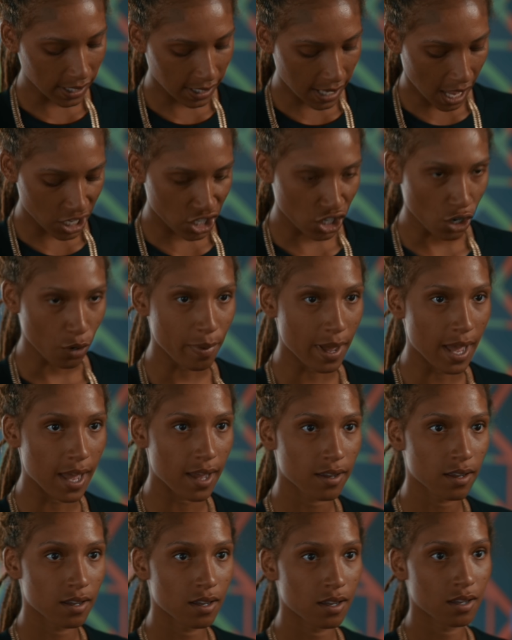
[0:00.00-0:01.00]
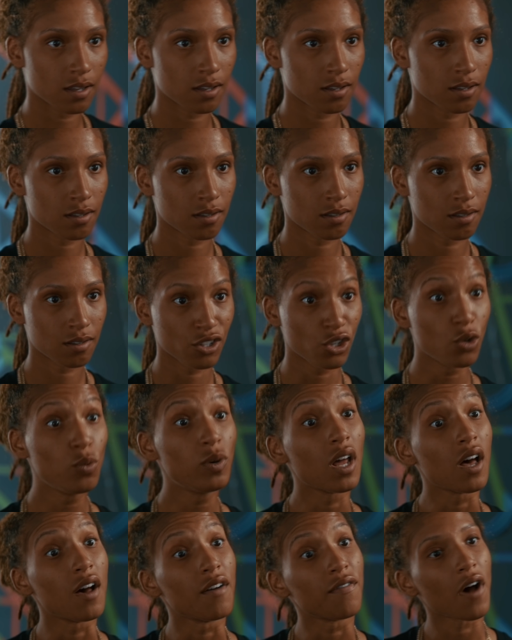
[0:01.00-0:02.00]
got your back. You
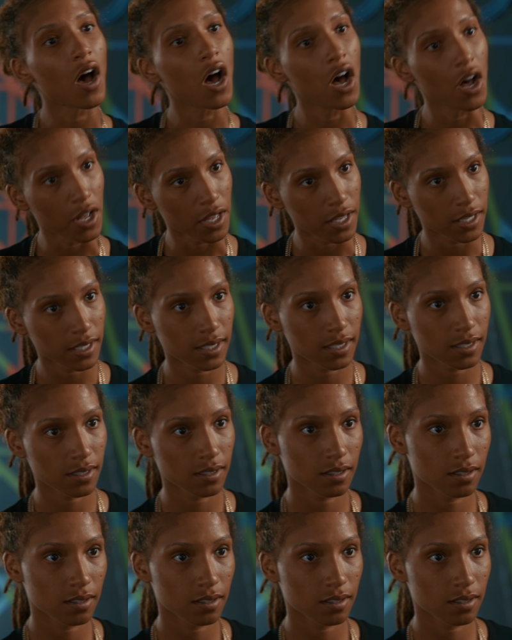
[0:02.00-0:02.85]
love us.